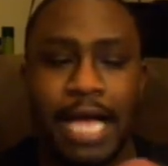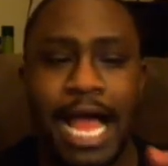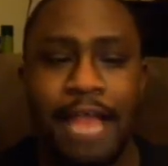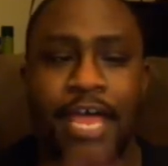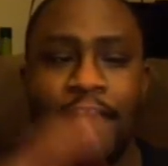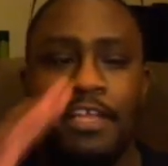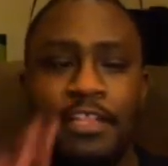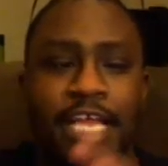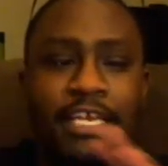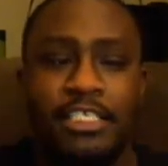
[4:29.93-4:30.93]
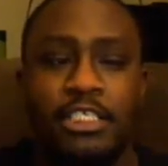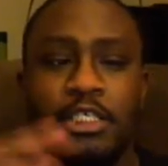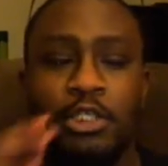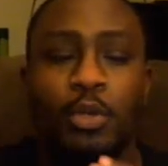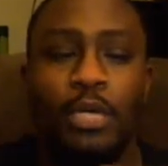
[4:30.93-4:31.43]
I definitely think this is a
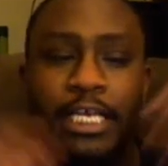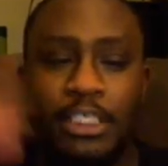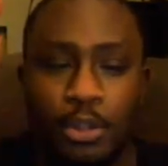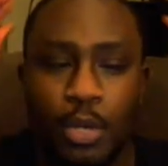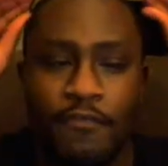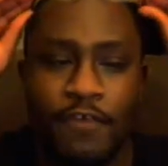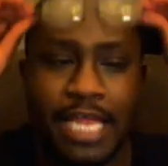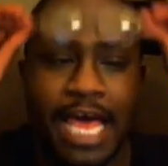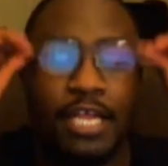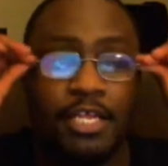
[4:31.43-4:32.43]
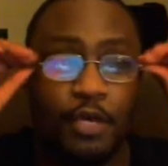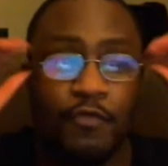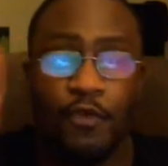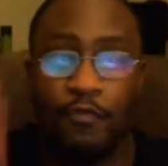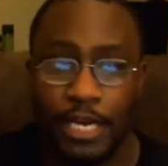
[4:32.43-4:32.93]
school-age story for a lot of
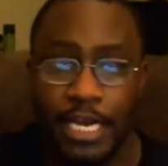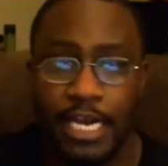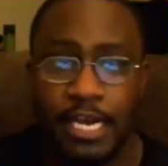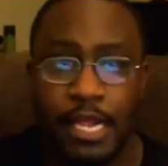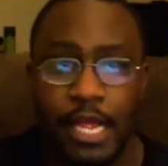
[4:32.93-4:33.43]
youth to read,